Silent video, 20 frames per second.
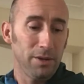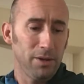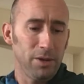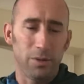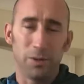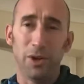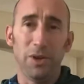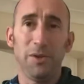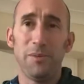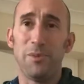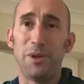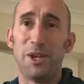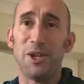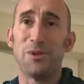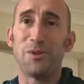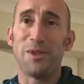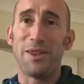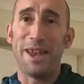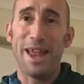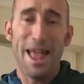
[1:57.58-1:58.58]
no, it doesn't,
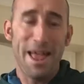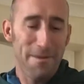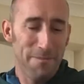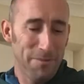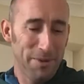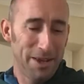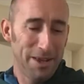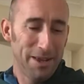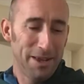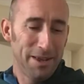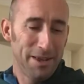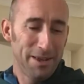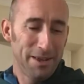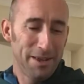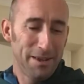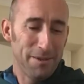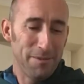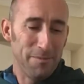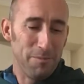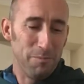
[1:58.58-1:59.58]
begins with an M,
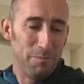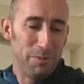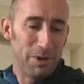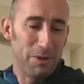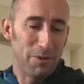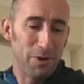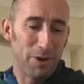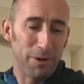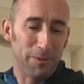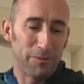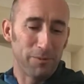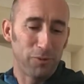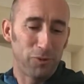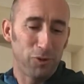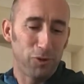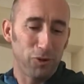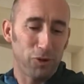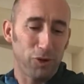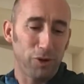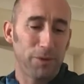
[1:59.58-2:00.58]
mirror.
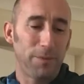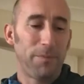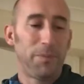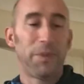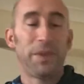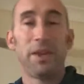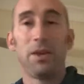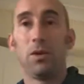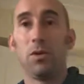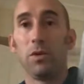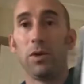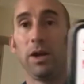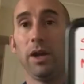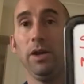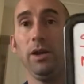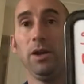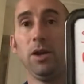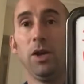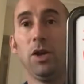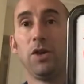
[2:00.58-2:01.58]

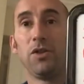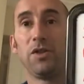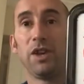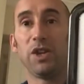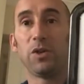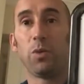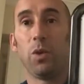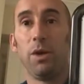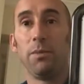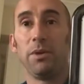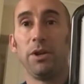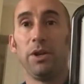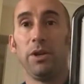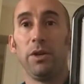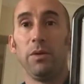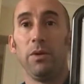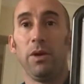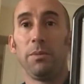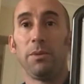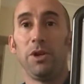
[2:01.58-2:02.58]
Okay, so that's what I'm going
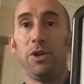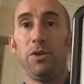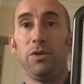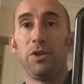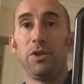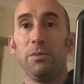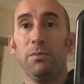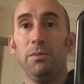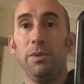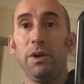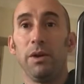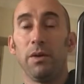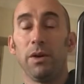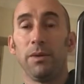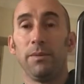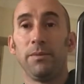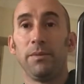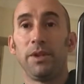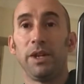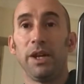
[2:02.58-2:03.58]
to do. I'm going to the mirror
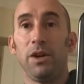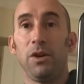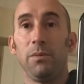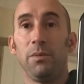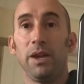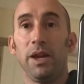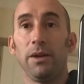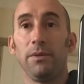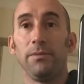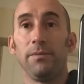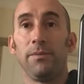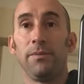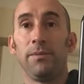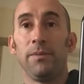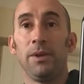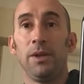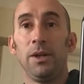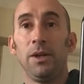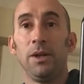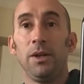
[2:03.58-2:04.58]
to help me out.
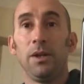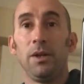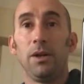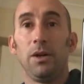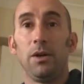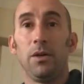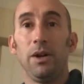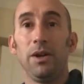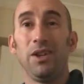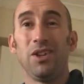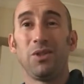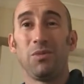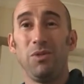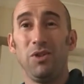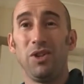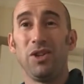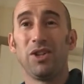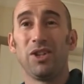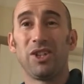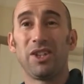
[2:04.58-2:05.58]
Right, it doesn't mean
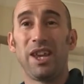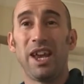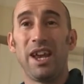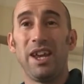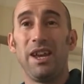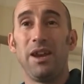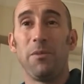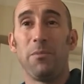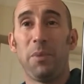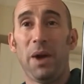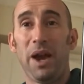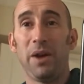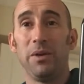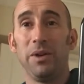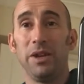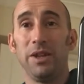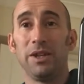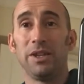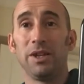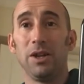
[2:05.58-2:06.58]
you're going to stand there
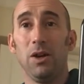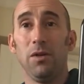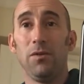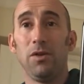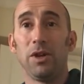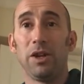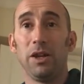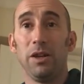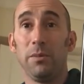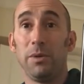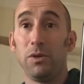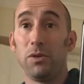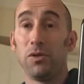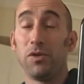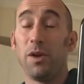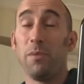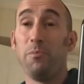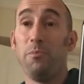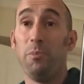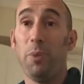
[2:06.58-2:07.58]
pouting at yourself, looking in the mirror all the
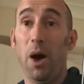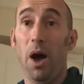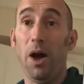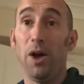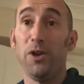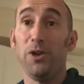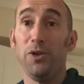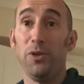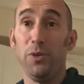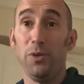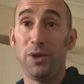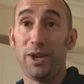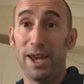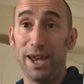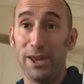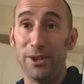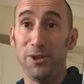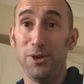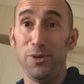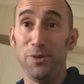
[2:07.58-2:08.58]
time, but you
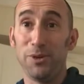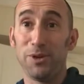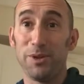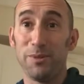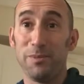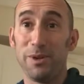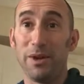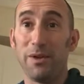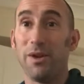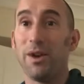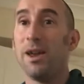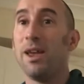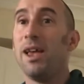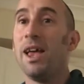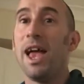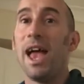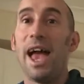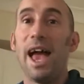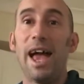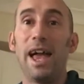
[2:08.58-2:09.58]
can use the mirror
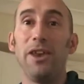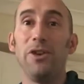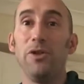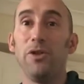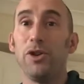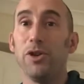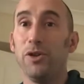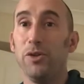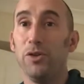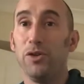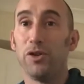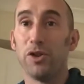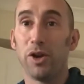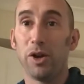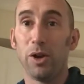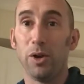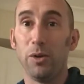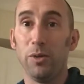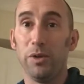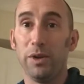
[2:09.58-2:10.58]
and you can use your
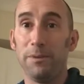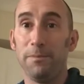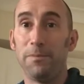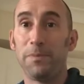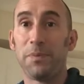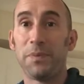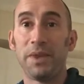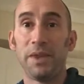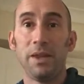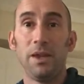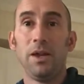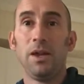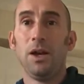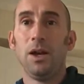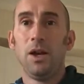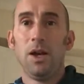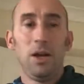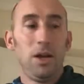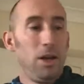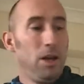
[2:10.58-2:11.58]
clothing.
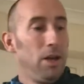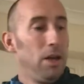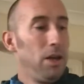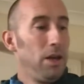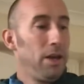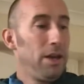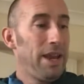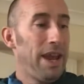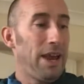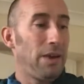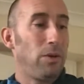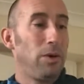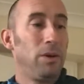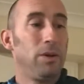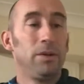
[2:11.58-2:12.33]
Now,